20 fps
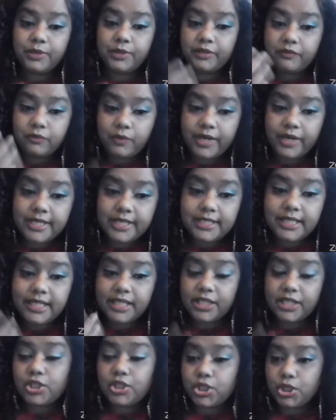we have raised
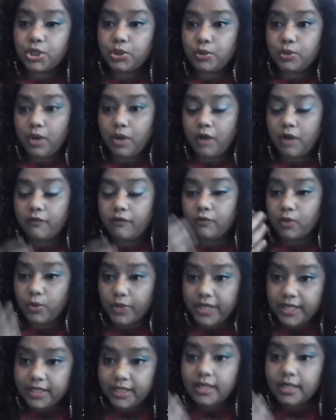the issue of
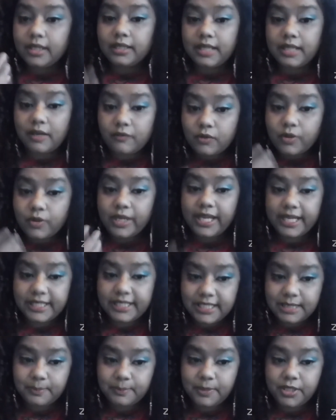Rohingya level
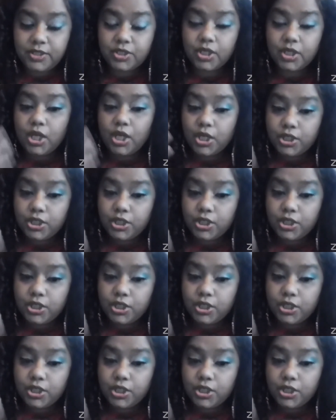hate speech